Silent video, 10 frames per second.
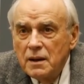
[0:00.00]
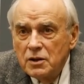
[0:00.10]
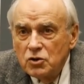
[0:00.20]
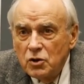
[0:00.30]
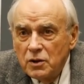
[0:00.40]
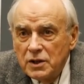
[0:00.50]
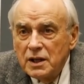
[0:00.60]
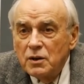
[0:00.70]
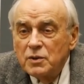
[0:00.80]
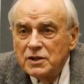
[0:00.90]

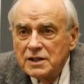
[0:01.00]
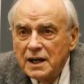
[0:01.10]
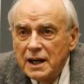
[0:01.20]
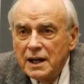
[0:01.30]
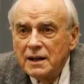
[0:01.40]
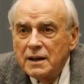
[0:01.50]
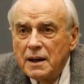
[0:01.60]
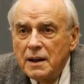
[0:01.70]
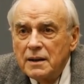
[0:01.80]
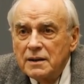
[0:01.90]
Schrödinger was saying,
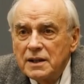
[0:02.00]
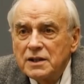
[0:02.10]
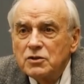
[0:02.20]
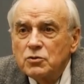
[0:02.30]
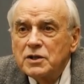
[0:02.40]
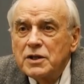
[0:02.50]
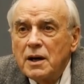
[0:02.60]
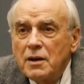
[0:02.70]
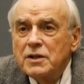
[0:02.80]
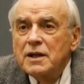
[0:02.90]
this
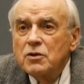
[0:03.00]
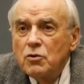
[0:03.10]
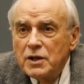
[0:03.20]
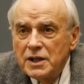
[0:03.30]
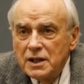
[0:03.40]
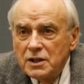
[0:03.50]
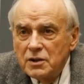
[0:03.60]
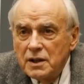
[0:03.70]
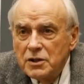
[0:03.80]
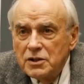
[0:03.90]
result is
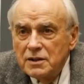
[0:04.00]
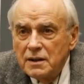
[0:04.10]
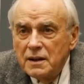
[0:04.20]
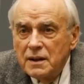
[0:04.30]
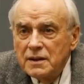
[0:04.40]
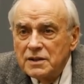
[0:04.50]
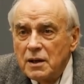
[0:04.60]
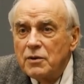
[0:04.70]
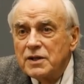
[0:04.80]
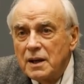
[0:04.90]
ridiculous.
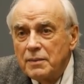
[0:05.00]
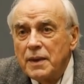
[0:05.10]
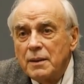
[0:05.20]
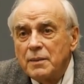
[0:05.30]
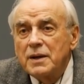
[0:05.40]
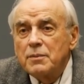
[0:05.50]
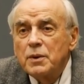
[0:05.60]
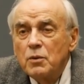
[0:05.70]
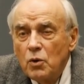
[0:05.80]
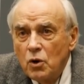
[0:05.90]
So something must
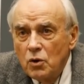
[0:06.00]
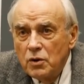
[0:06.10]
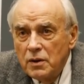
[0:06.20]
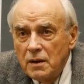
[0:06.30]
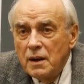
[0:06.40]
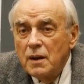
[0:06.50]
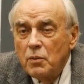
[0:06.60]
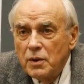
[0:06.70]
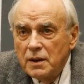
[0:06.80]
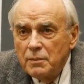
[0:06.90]
be wrong
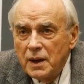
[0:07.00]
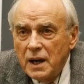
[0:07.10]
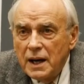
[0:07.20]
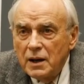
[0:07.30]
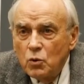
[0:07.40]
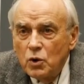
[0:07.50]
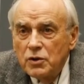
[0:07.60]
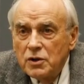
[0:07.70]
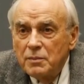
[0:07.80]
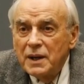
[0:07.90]
with applying
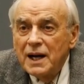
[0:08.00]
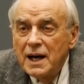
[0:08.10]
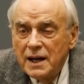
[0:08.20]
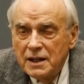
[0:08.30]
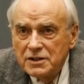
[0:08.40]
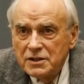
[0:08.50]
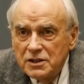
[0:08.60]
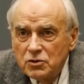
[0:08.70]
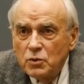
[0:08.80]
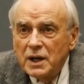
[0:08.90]
quantum mechanics
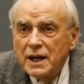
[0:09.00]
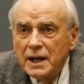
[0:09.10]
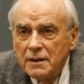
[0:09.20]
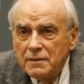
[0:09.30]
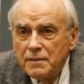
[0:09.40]
this way.